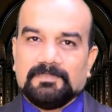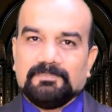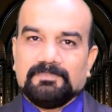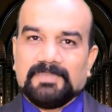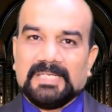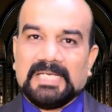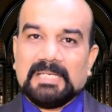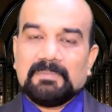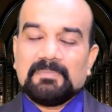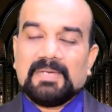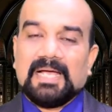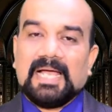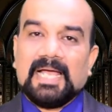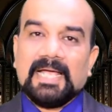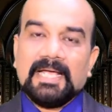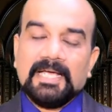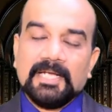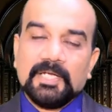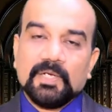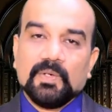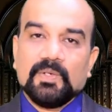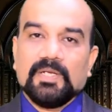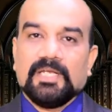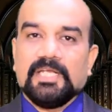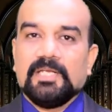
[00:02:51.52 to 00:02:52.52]
become
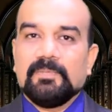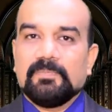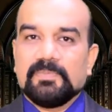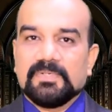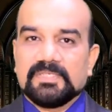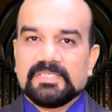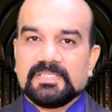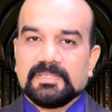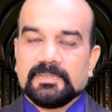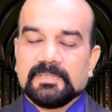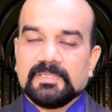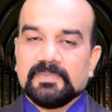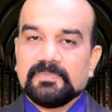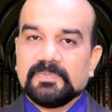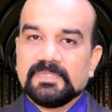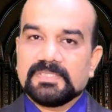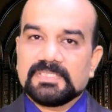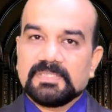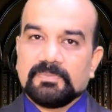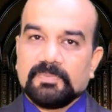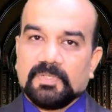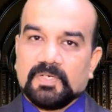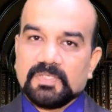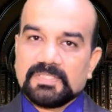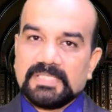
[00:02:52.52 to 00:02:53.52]
angry on any particular
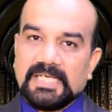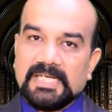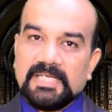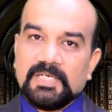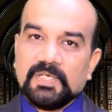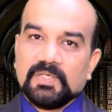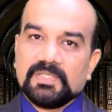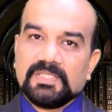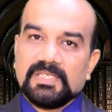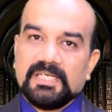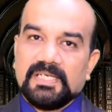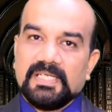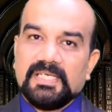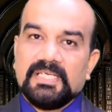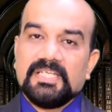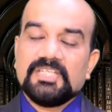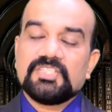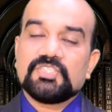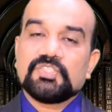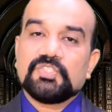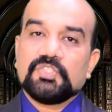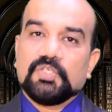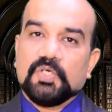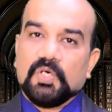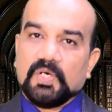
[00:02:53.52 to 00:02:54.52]
person. Because end of the day,
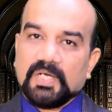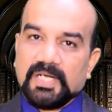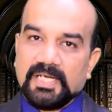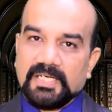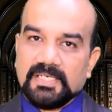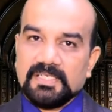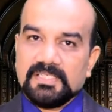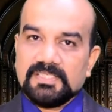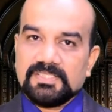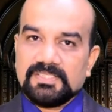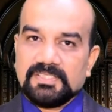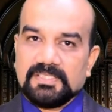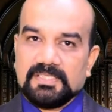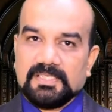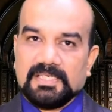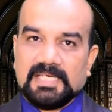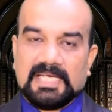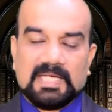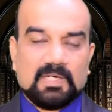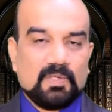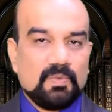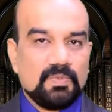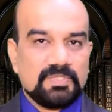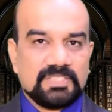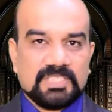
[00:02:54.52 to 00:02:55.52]
it's your energy.
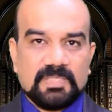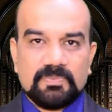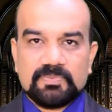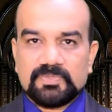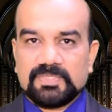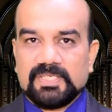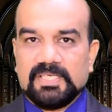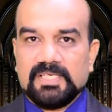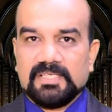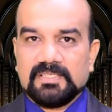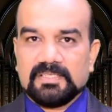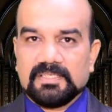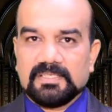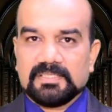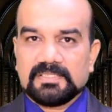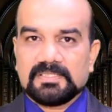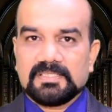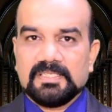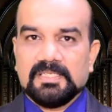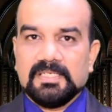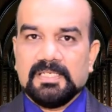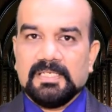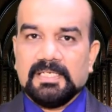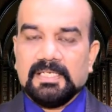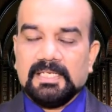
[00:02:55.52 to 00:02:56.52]
I always keep saying
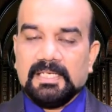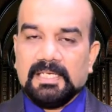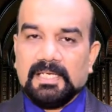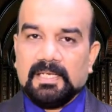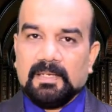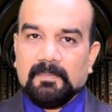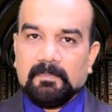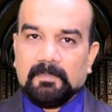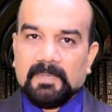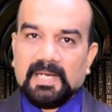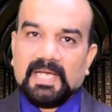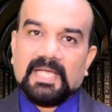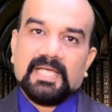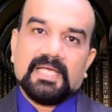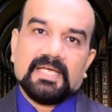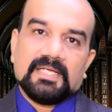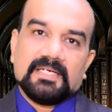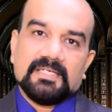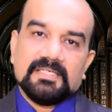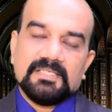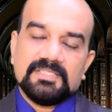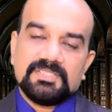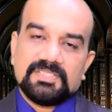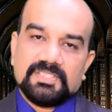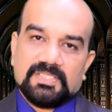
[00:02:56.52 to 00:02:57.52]
this. My
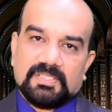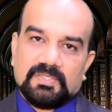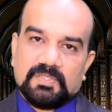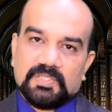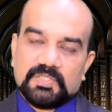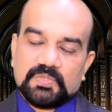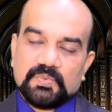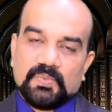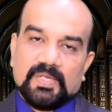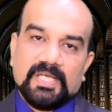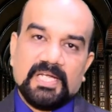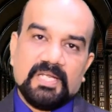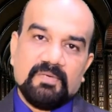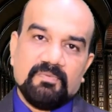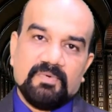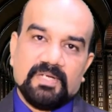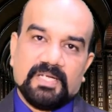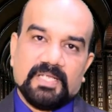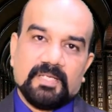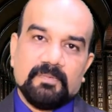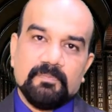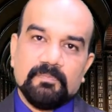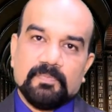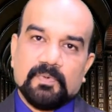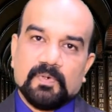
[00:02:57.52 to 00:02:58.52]
energy is very,
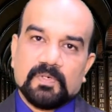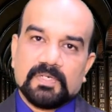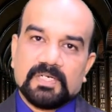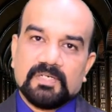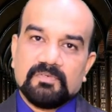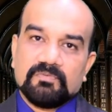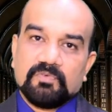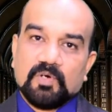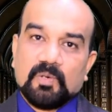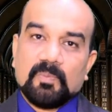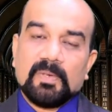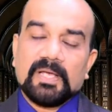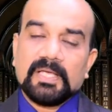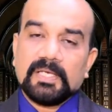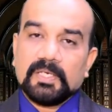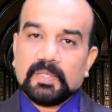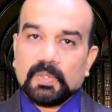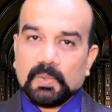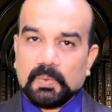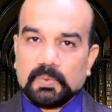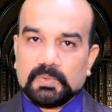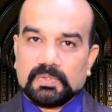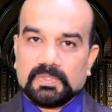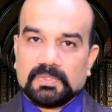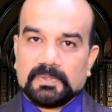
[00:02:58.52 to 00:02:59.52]
very important for my
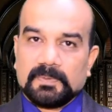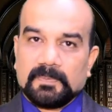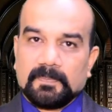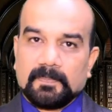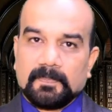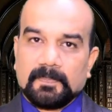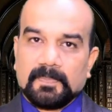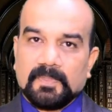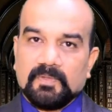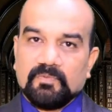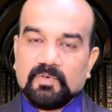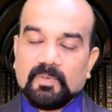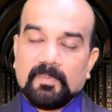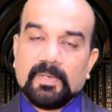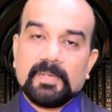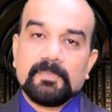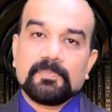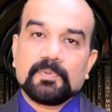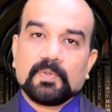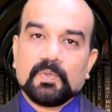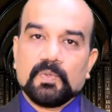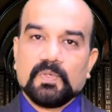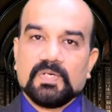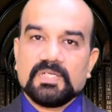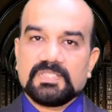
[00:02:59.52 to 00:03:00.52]
growth, for my
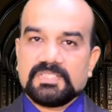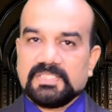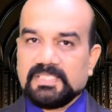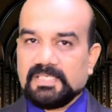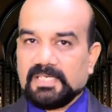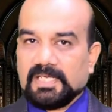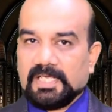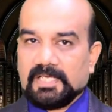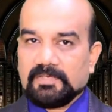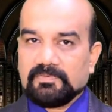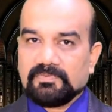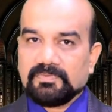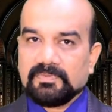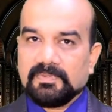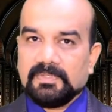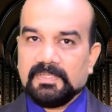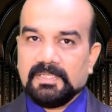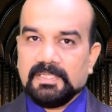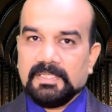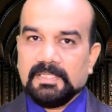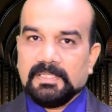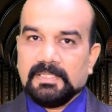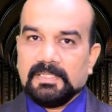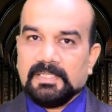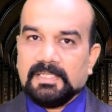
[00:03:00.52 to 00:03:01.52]
progress in life.
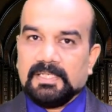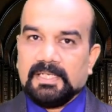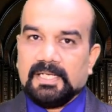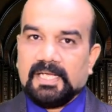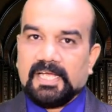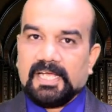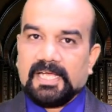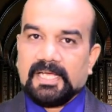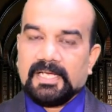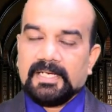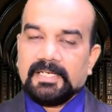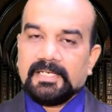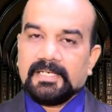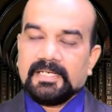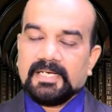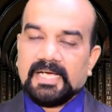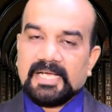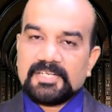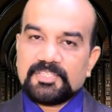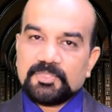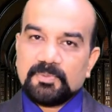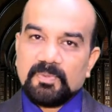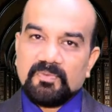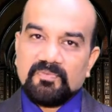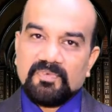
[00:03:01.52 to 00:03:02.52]
And
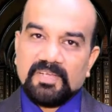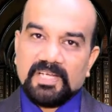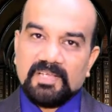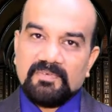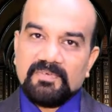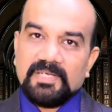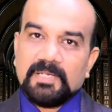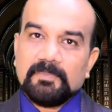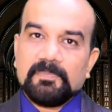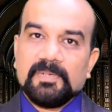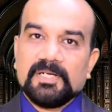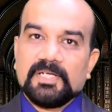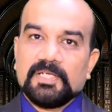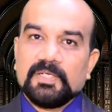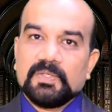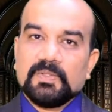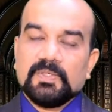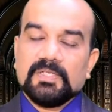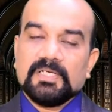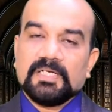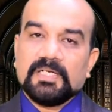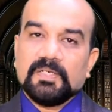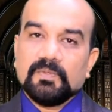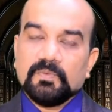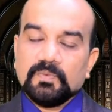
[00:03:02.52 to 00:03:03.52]
I should be very, very
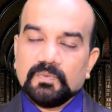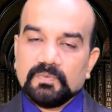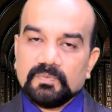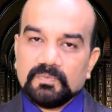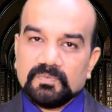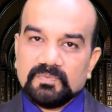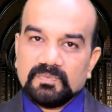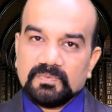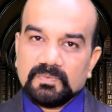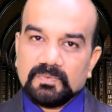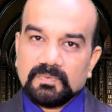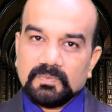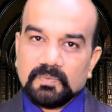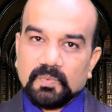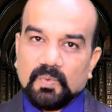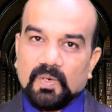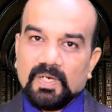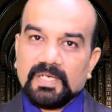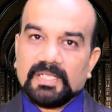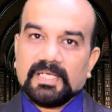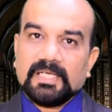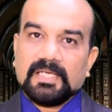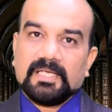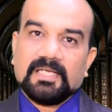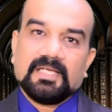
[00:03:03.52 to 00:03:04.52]
particular in
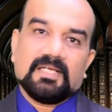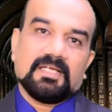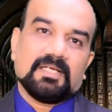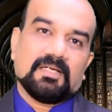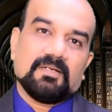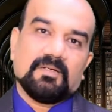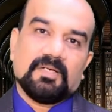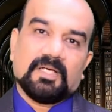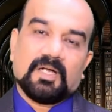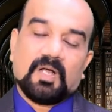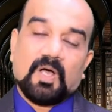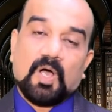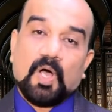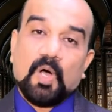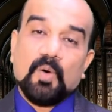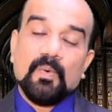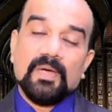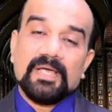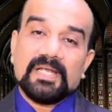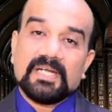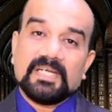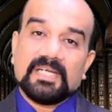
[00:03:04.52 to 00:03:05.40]
how I